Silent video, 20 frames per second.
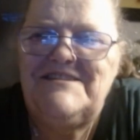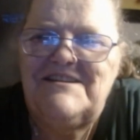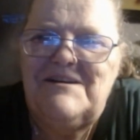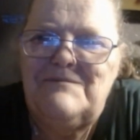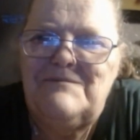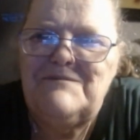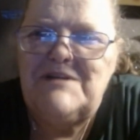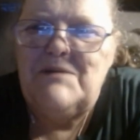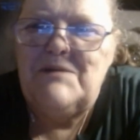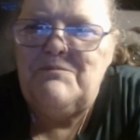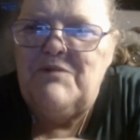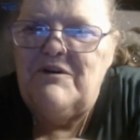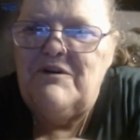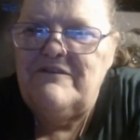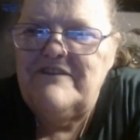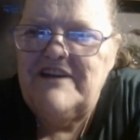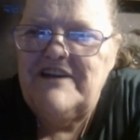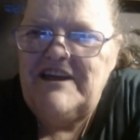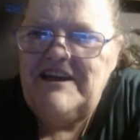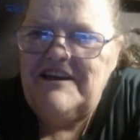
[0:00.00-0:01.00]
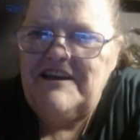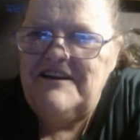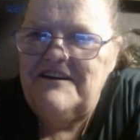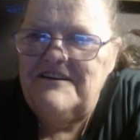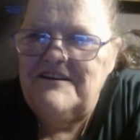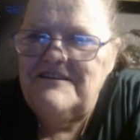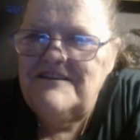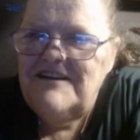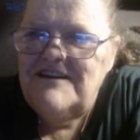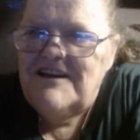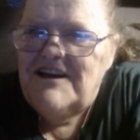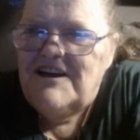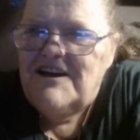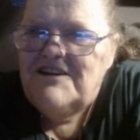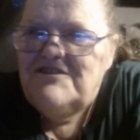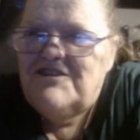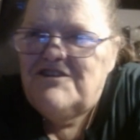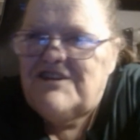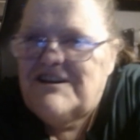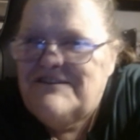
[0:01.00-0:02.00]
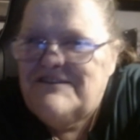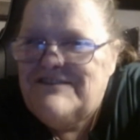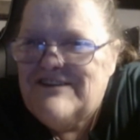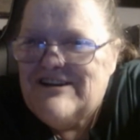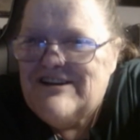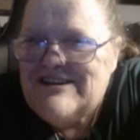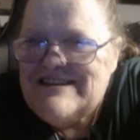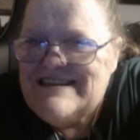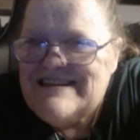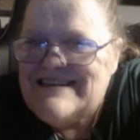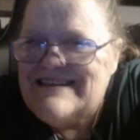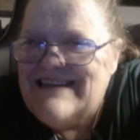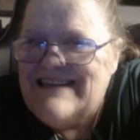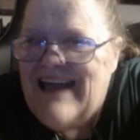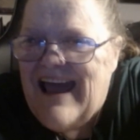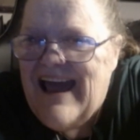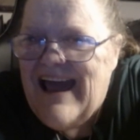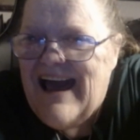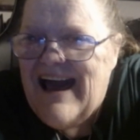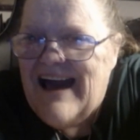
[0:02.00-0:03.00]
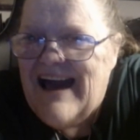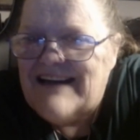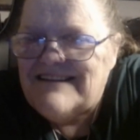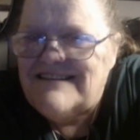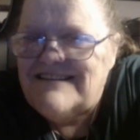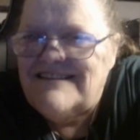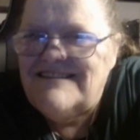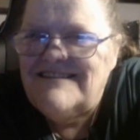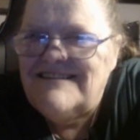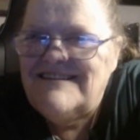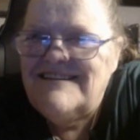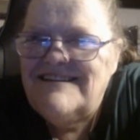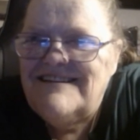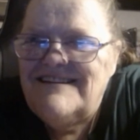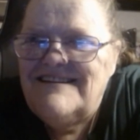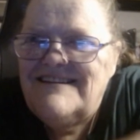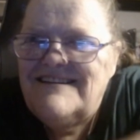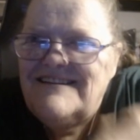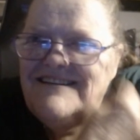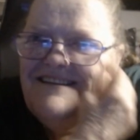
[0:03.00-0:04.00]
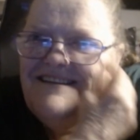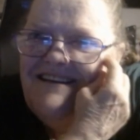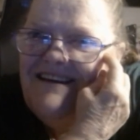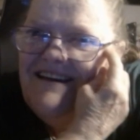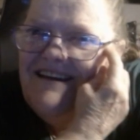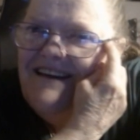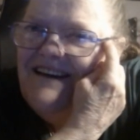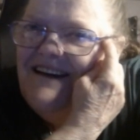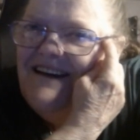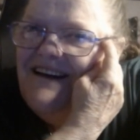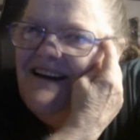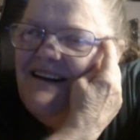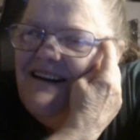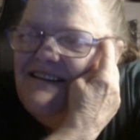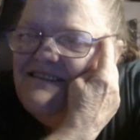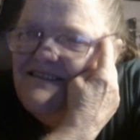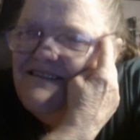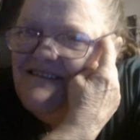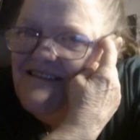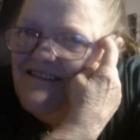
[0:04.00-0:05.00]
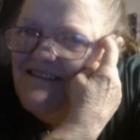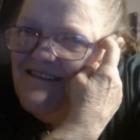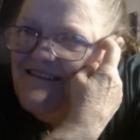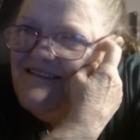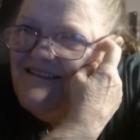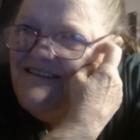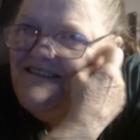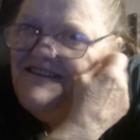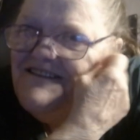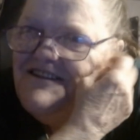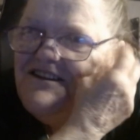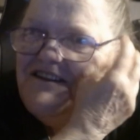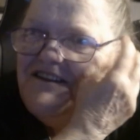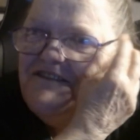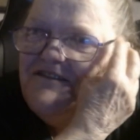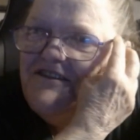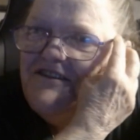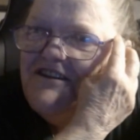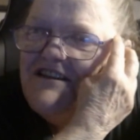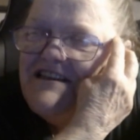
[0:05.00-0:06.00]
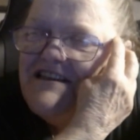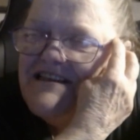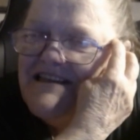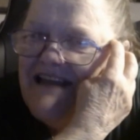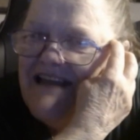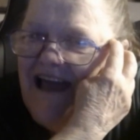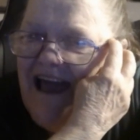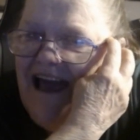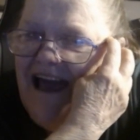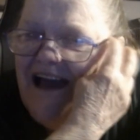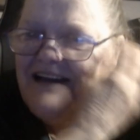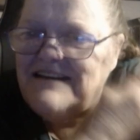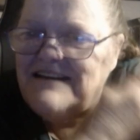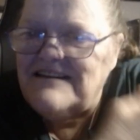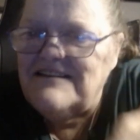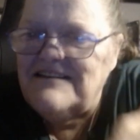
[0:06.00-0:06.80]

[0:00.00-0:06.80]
comes up over here looking for a snack. Yeah, you looking for a snack?